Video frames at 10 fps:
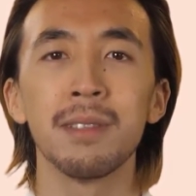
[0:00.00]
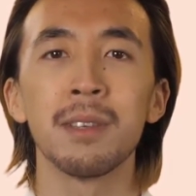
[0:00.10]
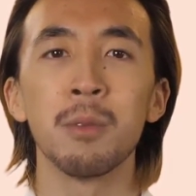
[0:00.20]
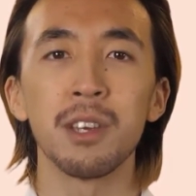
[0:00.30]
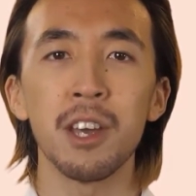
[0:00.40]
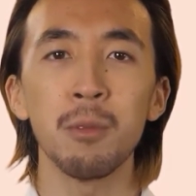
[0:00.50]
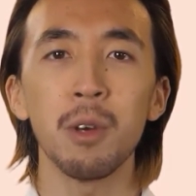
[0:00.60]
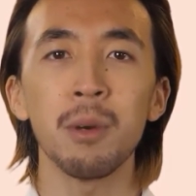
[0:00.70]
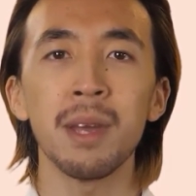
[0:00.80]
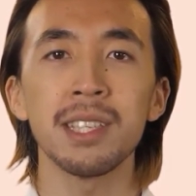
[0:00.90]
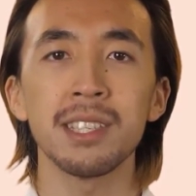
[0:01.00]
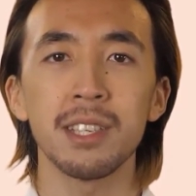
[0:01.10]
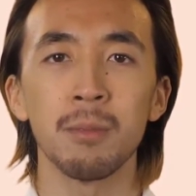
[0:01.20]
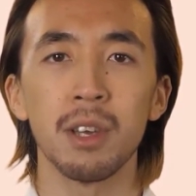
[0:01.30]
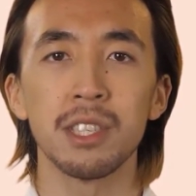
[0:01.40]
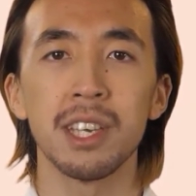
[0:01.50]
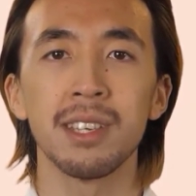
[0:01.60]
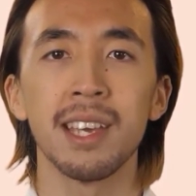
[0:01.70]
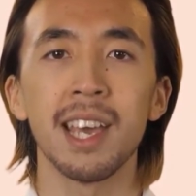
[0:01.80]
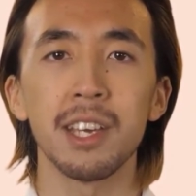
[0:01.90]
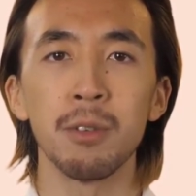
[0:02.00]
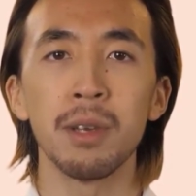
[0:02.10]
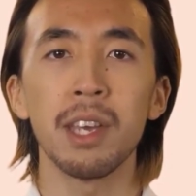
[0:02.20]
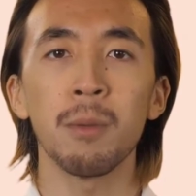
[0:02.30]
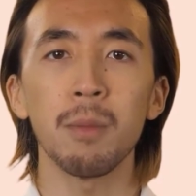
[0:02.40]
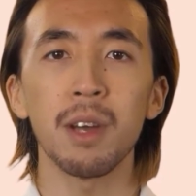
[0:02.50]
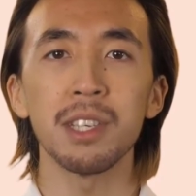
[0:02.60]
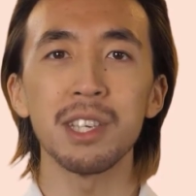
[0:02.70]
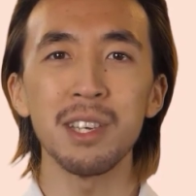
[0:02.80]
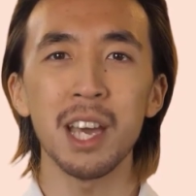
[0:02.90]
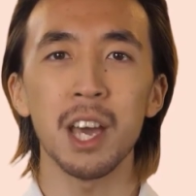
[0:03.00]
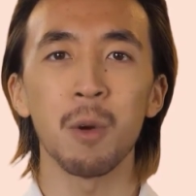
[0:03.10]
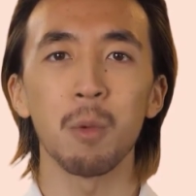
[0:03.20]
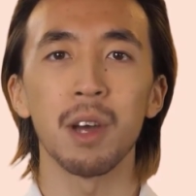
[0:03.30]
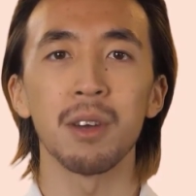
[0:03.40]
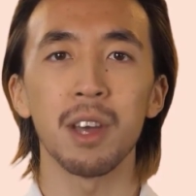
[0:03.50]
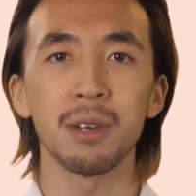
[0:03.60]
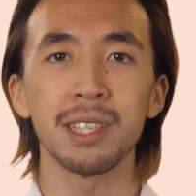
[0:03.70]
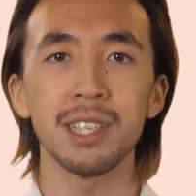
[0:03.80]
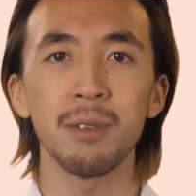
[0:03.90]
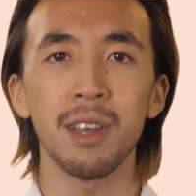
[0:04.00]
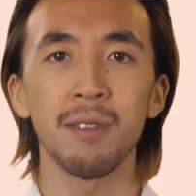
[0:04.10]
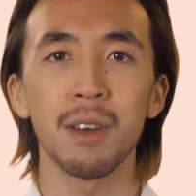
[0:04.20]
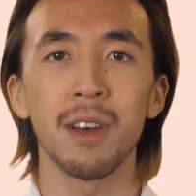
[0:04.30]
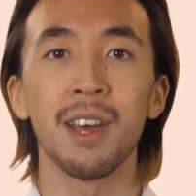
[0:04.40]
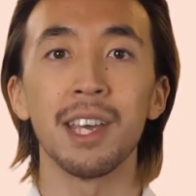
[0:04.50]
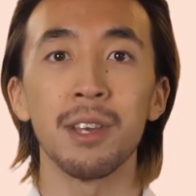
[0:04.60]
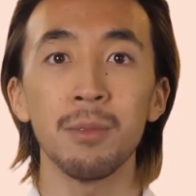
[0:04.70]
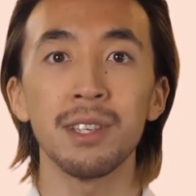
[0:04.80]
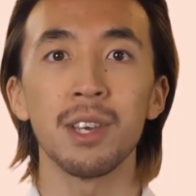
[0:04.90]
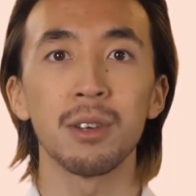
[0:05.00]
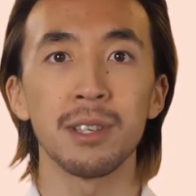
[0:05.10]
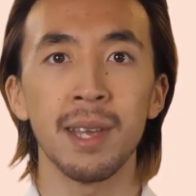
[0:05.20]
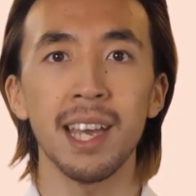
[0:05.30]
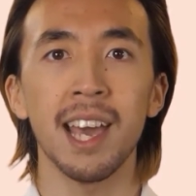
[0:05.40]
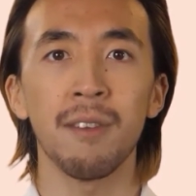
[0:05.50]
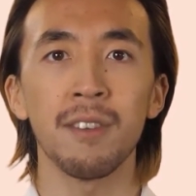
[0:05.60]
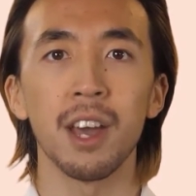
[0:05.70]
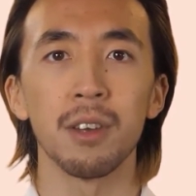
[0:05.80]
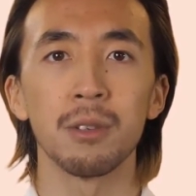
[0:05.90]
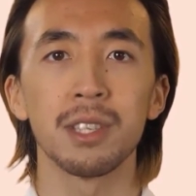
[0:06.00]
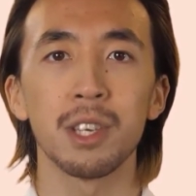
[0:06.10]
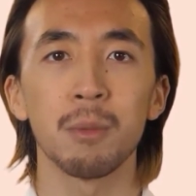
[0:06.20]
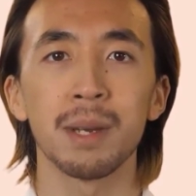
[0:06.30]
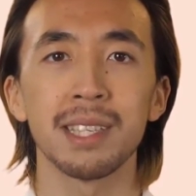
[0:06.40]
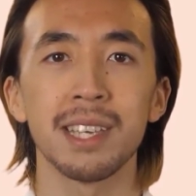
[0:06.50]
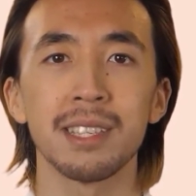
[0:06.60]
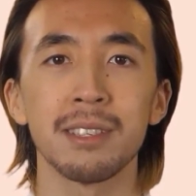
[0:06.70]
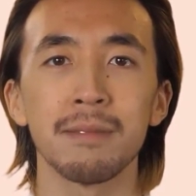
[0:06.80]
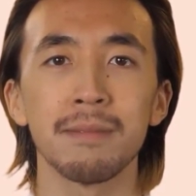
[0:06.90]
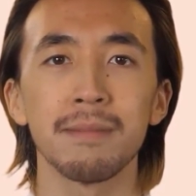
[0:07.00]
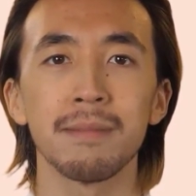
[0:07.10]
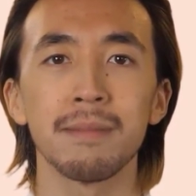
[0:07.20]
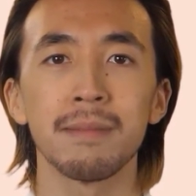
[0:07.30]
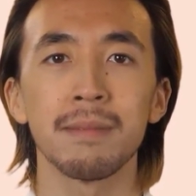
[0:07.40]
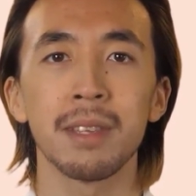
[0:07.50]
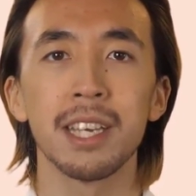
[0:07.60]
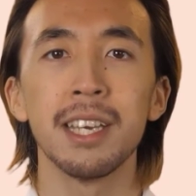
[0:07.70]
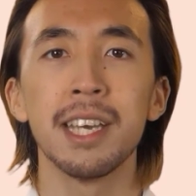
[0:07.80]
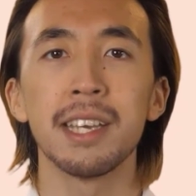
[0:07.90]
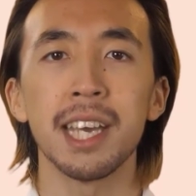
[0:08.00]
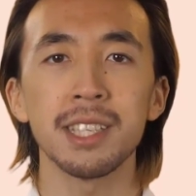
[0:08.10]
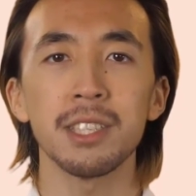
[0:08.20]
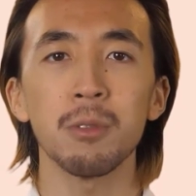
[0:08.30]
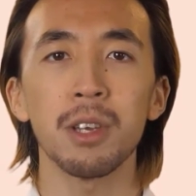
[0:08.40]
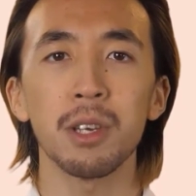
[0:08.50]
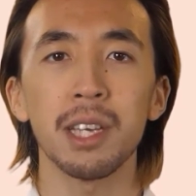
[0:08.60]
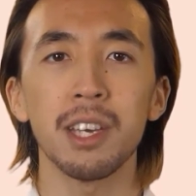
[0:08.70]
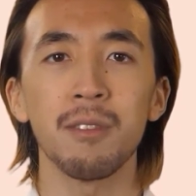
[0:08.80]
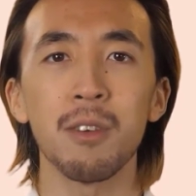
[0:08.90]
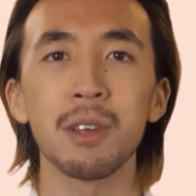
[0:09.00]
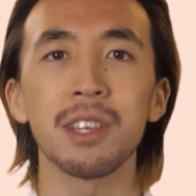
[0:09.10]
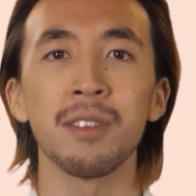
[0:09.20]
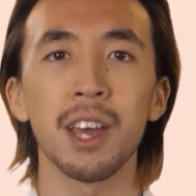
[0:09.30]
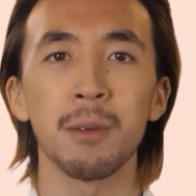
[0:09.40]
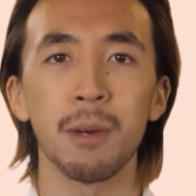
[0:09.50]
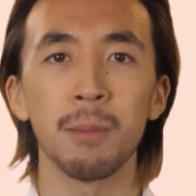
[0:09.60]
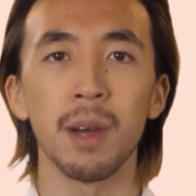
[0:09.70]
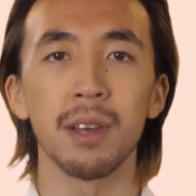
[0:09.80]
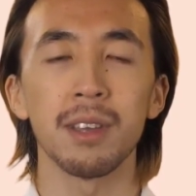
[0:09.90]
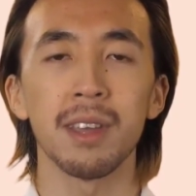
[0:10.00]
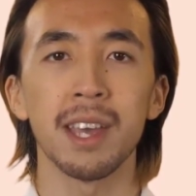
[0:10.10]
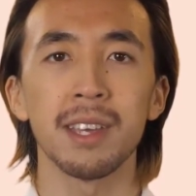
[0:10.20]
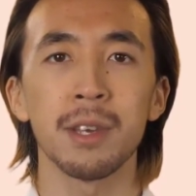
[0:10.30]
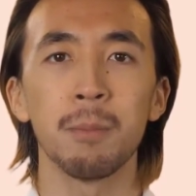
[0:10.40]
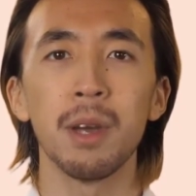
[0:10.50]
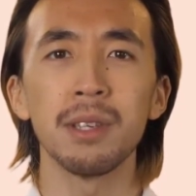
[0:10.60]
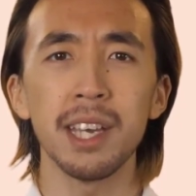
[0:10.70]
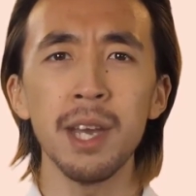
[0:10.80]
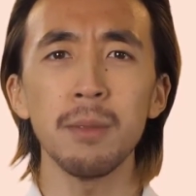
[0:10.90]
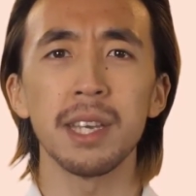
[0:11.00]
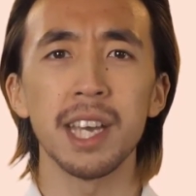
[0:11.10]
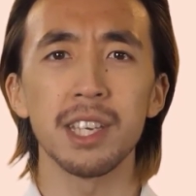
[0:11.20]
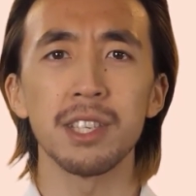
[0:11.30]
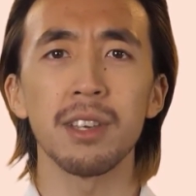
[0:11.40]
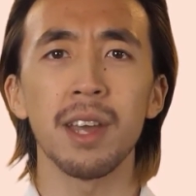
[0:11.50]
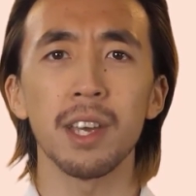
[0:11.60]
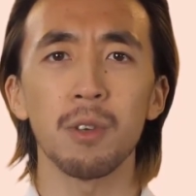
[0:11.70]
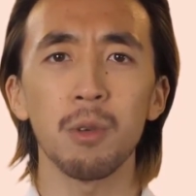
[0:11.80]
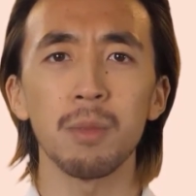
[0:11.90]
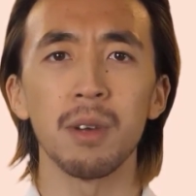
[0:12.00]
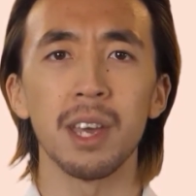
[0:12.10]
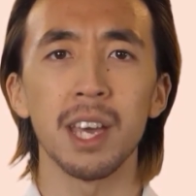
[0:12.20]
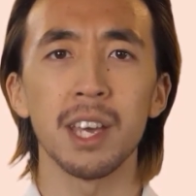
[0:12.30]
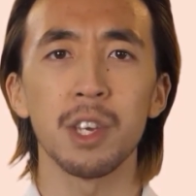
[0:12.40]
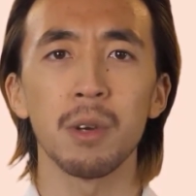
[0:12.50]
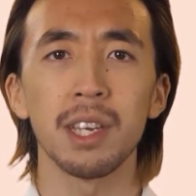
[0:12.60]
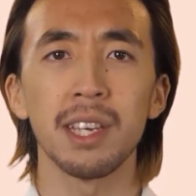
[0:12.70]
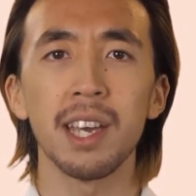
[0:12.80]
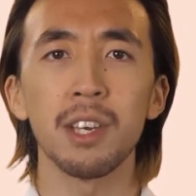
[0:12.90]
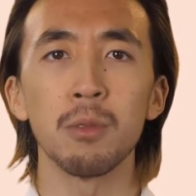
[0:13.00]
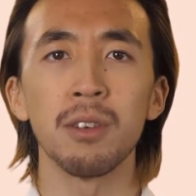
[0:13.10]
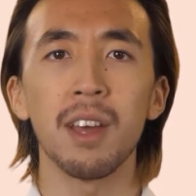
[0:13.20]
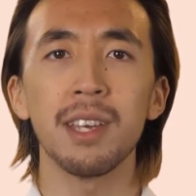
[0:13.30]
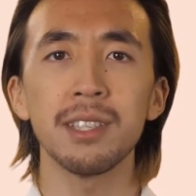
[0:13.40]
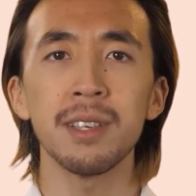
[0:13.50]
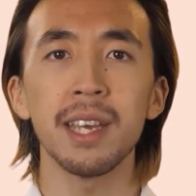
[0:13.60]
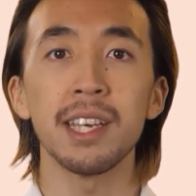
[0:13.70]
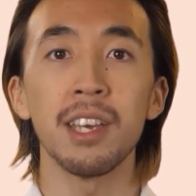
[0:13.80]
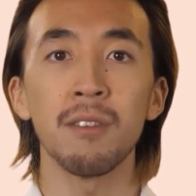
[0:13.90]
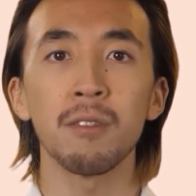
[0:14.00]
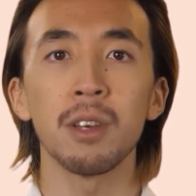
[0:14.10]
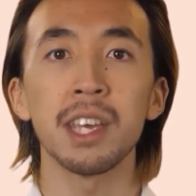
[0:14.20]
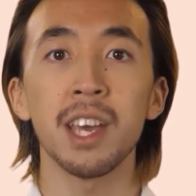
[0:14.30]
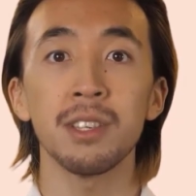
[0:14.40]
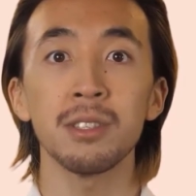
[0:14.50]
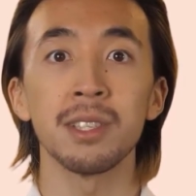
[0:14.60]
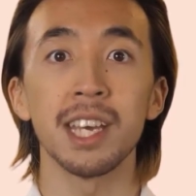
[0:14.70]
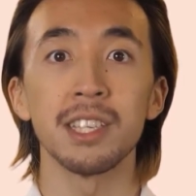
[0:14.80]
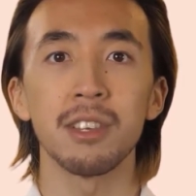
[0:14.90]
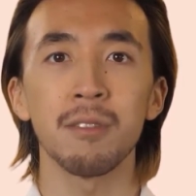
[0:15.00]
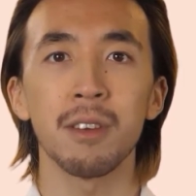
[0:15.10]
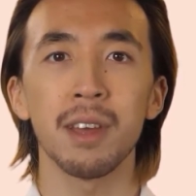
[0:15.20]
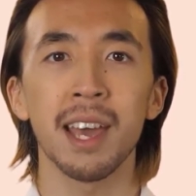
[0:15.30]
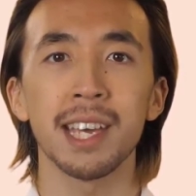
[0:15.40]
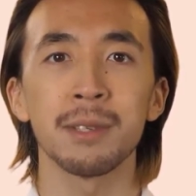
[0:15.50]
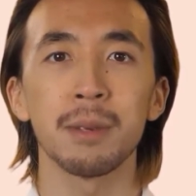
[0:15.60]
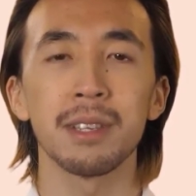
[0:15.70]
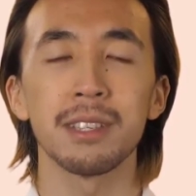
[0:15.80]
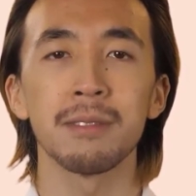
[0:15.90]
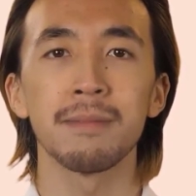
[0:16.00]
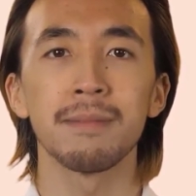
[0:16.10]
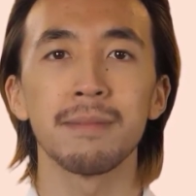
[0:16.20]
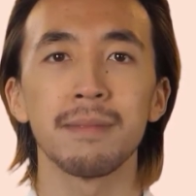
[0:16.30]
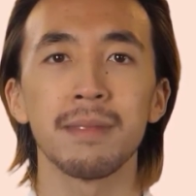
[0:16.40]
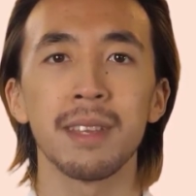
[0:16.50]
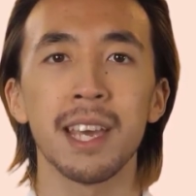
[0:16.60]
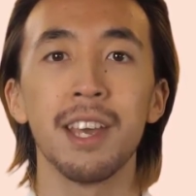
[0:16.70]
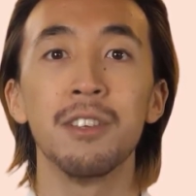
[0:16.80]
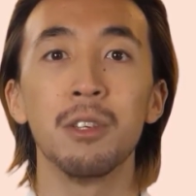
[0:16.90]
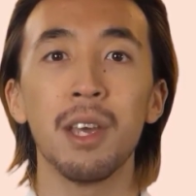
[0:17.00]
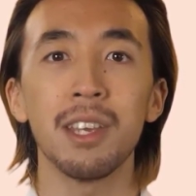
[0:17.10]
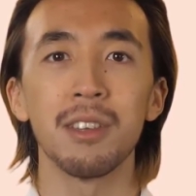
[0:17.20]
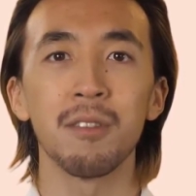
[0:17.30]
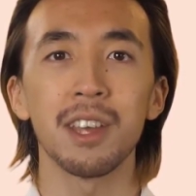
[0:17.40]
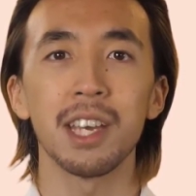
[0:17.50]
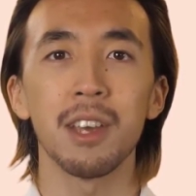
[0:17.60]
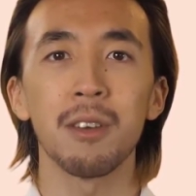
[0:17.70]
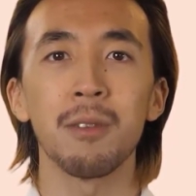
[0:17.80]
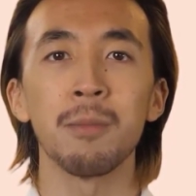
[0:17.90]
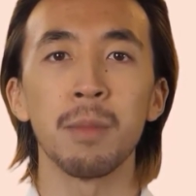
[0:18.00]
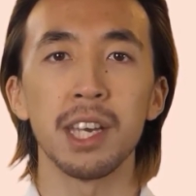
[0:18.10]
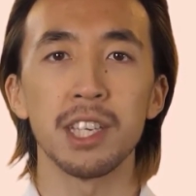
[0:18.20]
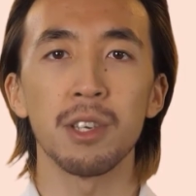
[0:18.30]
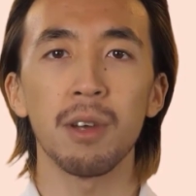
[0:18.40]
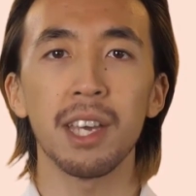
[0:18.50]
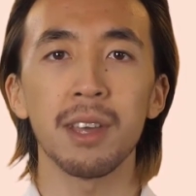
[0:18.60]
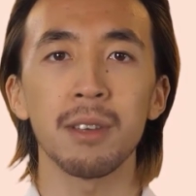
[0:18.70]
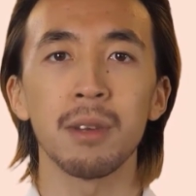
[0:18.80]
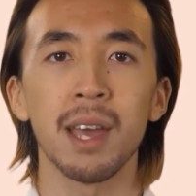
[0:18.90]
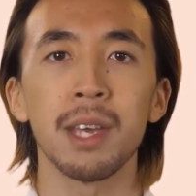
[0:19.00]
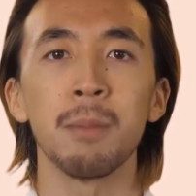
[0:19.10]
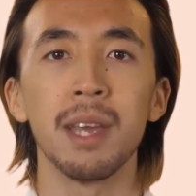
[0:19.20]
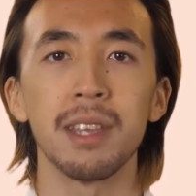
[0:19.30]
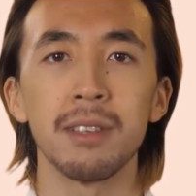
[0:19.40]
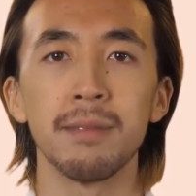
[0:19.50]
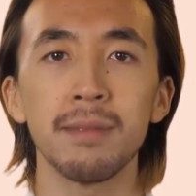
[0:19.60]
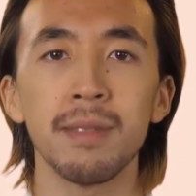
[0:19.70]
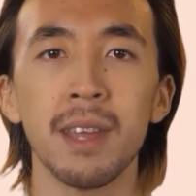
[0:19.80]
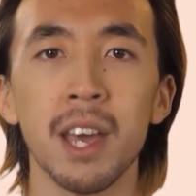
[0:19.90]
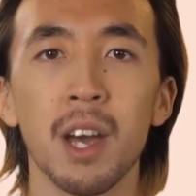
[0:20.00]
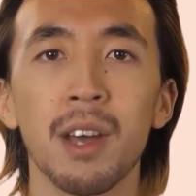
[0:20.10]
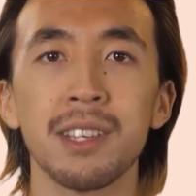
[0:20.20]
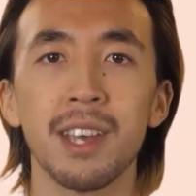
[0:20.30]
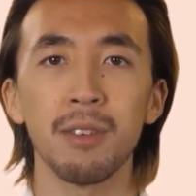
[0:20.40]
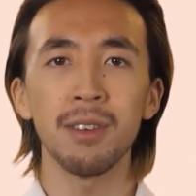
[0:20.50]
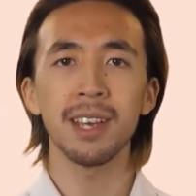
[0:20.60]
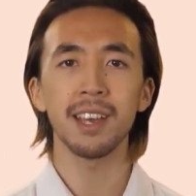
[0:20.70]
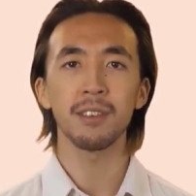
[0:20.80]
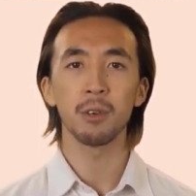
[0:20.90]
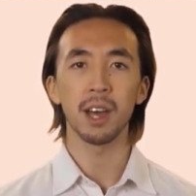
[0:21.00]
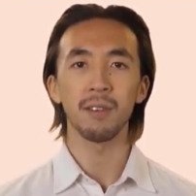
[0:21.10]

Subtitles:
With our robust solutions and unique approaches, we are known to deliver high-end results that add value to your business. In case you are looking for a development partner to build an application like Uber, you can connect with us and get a free consultation from our experts. If you liked the video, make sure to hit the like button. Also, if you have